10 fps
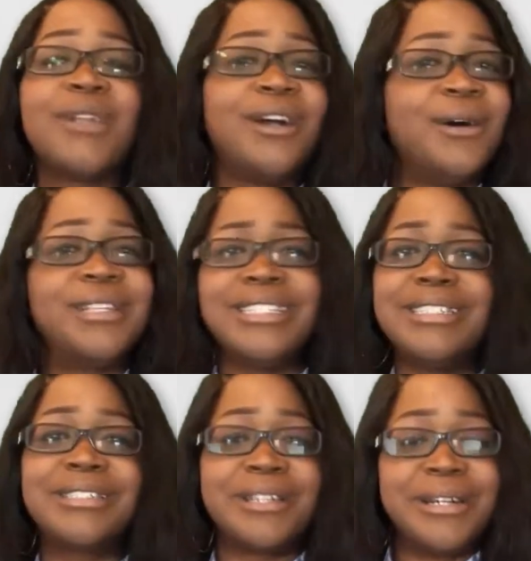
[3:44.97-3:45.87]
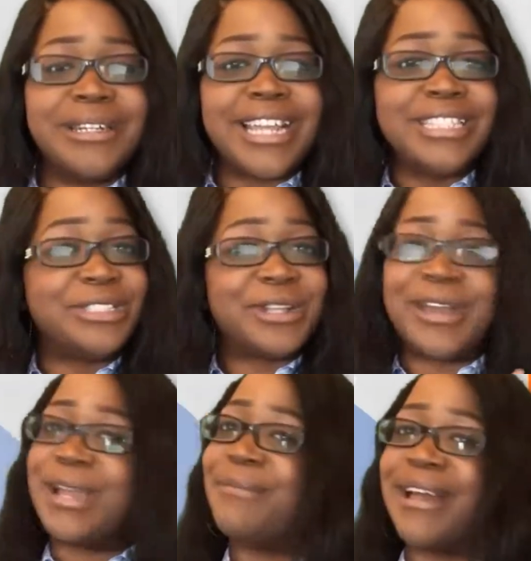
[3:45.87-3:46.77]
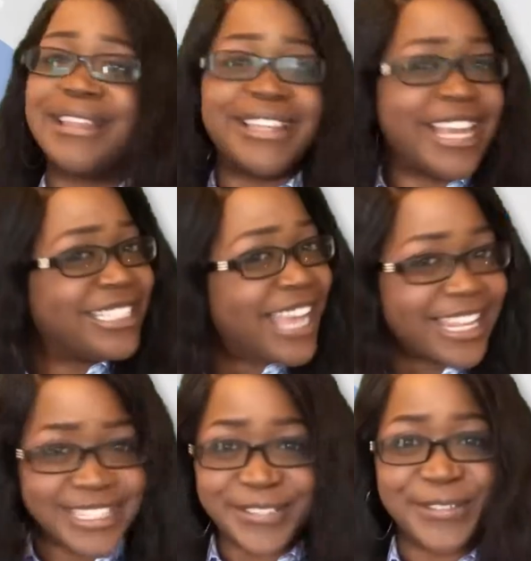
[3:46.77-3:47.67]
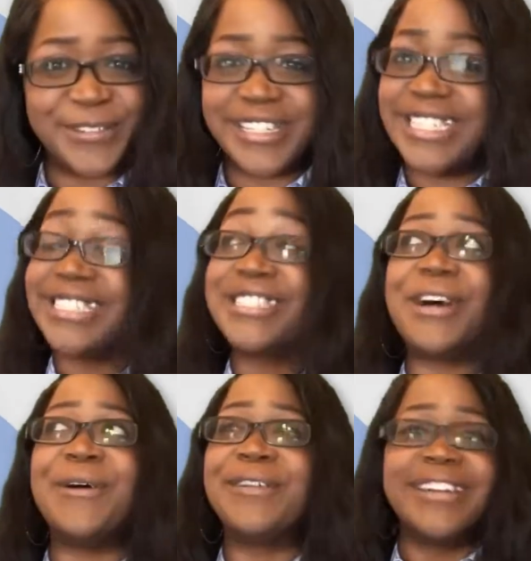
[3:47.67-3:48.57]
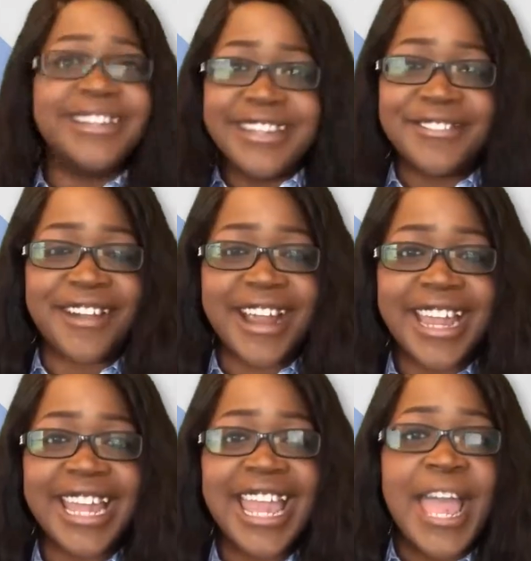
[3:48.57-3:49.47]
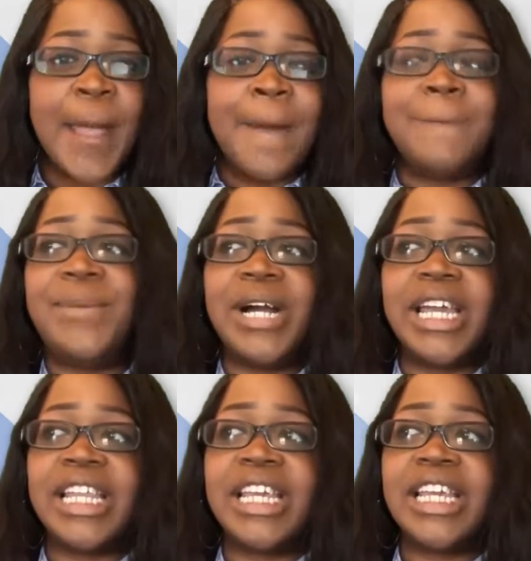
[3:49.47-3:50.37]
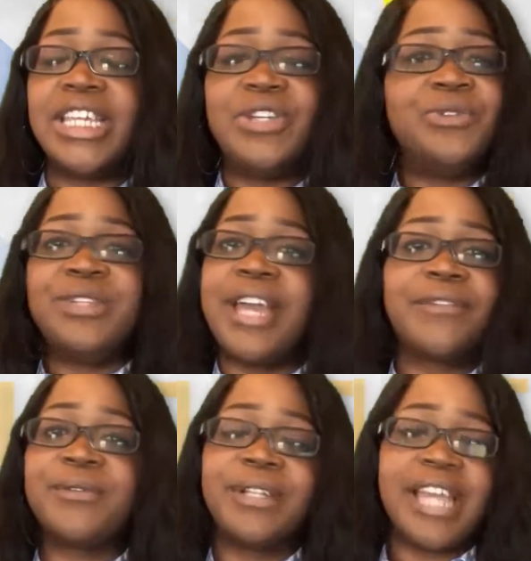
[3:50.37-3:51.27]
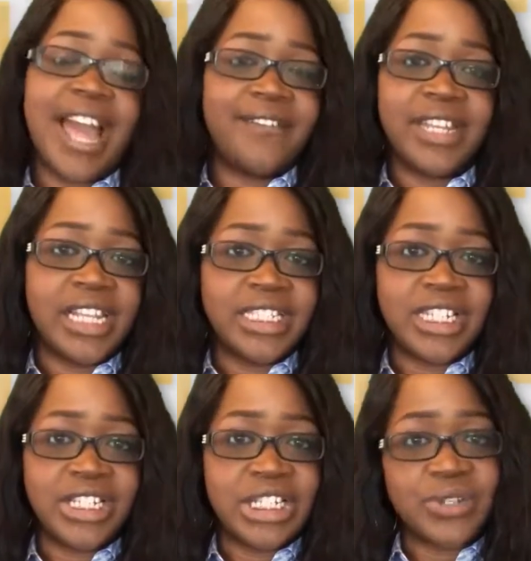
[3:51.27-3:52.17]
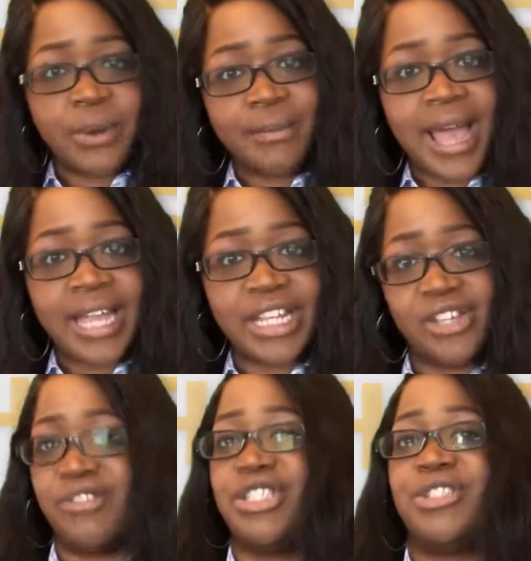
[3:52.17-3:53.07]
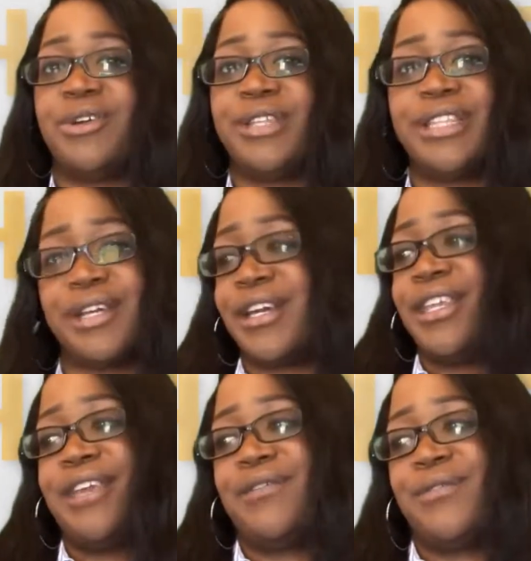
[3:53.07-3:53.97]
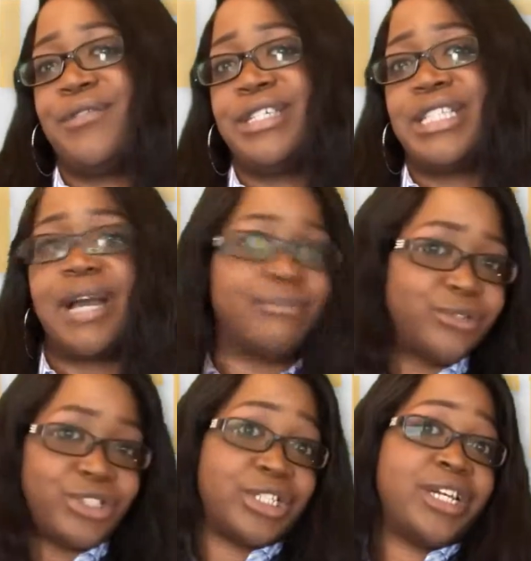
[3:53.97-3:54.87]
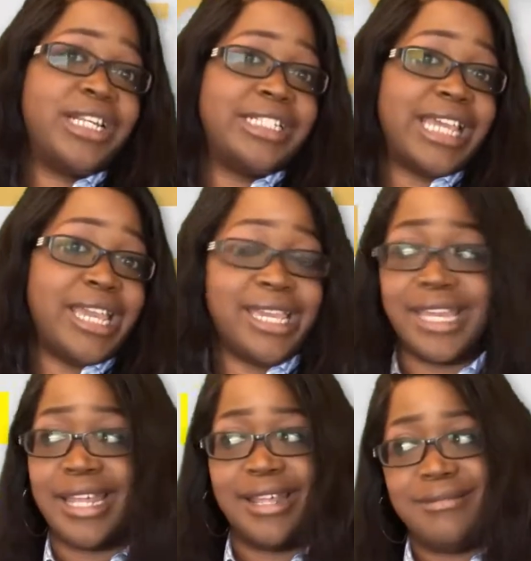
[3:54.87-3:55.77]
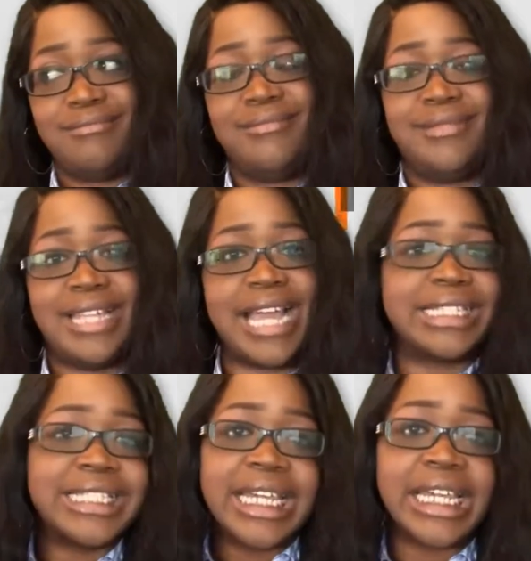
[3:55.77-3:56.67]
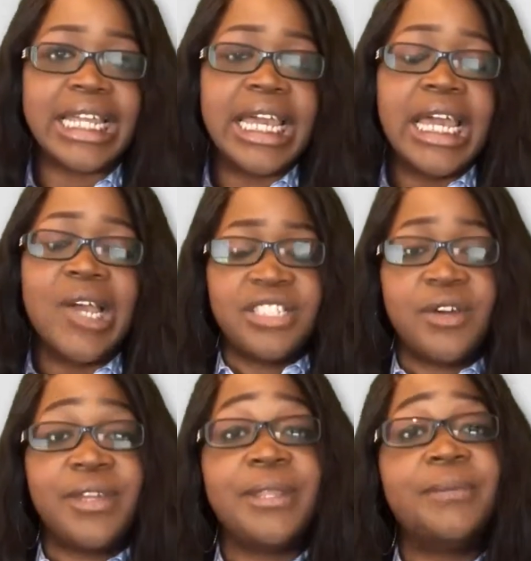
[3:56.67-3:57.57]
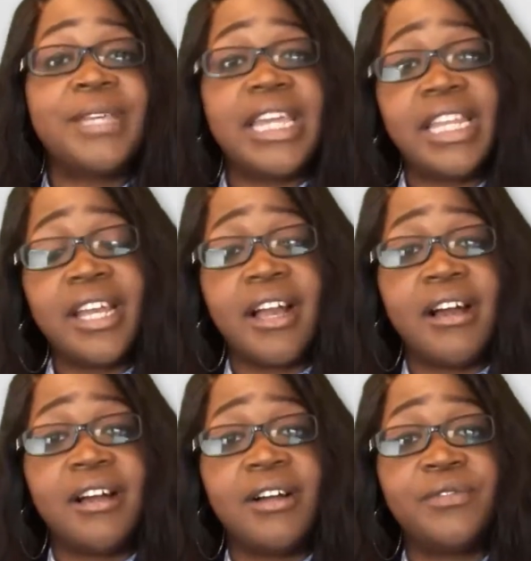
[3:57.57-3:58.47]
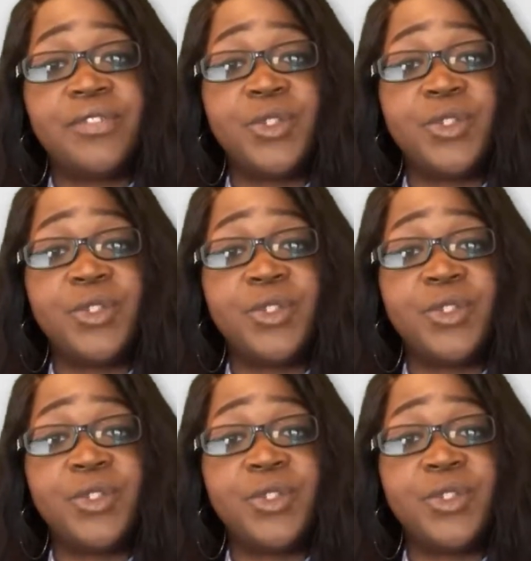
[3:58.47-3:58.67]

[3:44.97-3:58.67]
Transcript: oh, this is good. That, you know, everybody love that Chinese food. It's so good, right? But you never really have any intentions on buying it. You just know that they're going to give you free samples. You're going to take it, and that's it. So in the beginning of